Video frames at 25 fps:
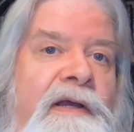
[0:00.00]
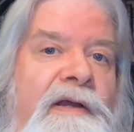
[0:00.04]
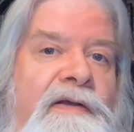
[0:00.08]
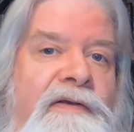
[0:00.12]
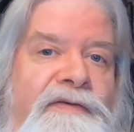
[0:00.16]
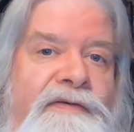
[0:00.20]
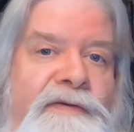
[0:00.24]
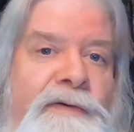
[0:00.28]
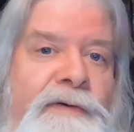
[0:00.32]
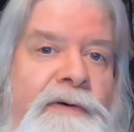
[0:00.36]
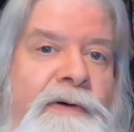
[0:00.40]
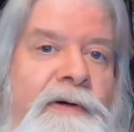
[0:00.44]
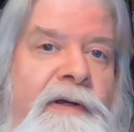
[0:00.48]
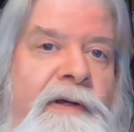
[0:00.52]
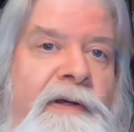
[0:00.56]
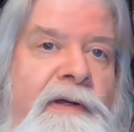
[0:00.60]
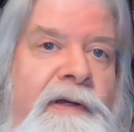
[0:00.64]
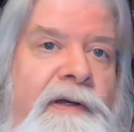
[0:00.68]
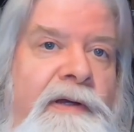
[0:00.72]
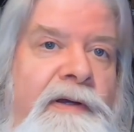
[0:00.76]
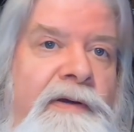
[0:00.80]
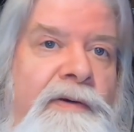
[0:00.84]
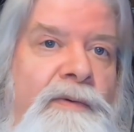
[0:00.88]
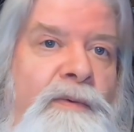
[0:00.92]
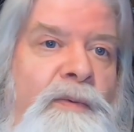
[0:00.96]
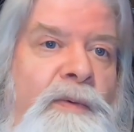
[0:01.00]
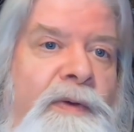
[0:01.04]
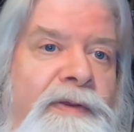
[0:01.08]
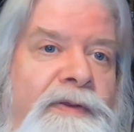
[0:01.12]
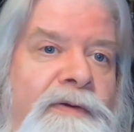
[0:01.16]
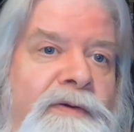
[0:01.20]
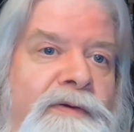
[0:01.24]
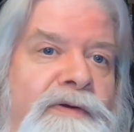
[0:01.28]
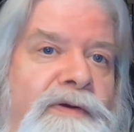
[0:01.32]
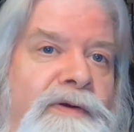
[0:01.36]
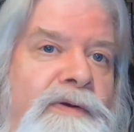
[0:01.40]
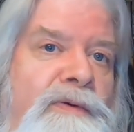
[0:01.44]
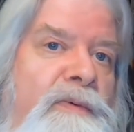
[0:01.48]
So
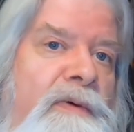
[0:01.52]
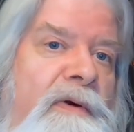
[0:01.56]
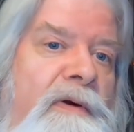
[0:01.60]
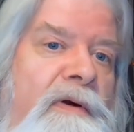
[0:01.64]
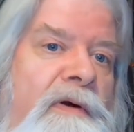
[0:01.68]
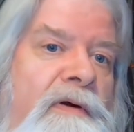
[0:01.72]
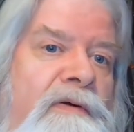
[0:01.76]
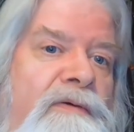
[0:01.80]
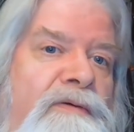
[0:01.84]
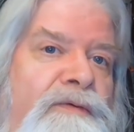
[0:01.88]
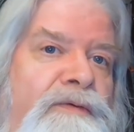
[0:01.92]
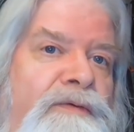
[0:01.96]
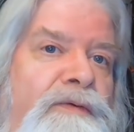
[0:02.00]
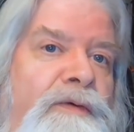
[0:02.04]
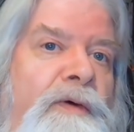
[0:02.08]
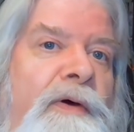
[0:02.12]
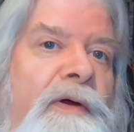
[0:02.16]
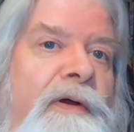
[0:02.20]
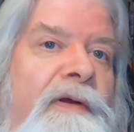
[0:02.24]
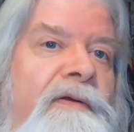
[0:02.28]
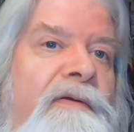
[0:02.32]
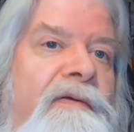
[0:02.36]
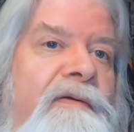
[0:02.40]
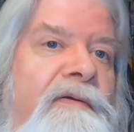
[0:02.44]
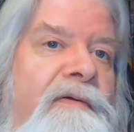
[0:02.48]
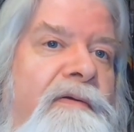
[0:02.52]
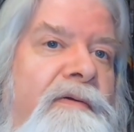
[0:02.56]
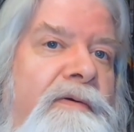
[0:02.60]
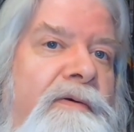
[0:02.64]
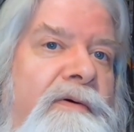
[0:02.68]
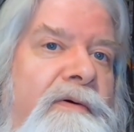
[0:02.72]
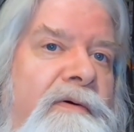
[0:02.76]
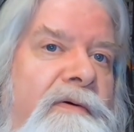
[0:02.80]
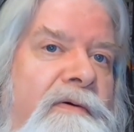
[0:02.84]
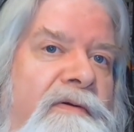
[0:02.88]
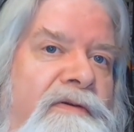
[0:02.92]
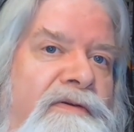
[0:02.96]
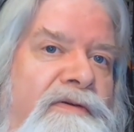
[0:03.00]
whether you were on foot
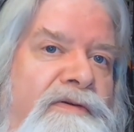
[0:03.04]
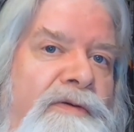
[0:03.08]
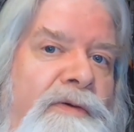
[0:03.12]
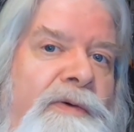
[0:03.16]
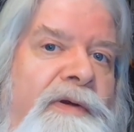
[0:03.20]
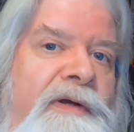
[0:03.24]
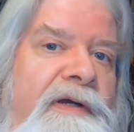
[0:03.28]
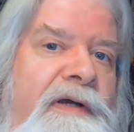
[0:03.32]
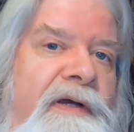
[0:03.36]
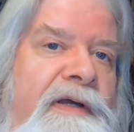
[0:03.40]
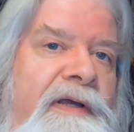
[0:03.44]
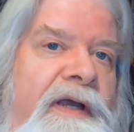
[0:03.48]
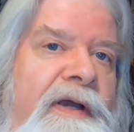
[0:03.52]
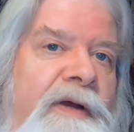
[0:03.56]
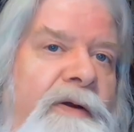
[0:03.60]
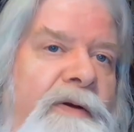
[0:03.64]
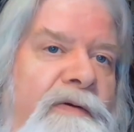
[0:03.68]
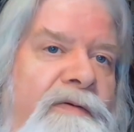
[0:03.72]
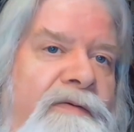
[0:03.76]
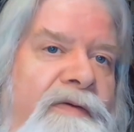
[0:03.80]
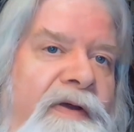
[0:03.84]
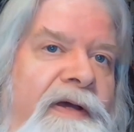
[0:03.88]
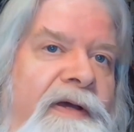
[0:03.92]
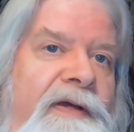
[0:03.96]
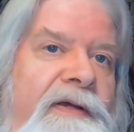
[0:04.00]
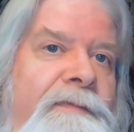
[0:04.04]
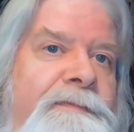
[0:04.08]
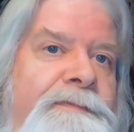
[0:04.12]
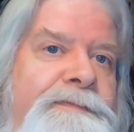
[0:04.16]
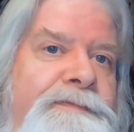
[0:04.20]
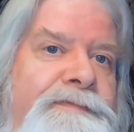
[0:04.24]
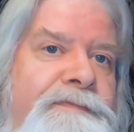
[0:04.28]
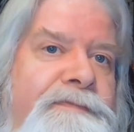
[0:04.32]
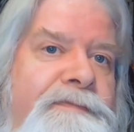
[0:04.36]
or joining a caravan,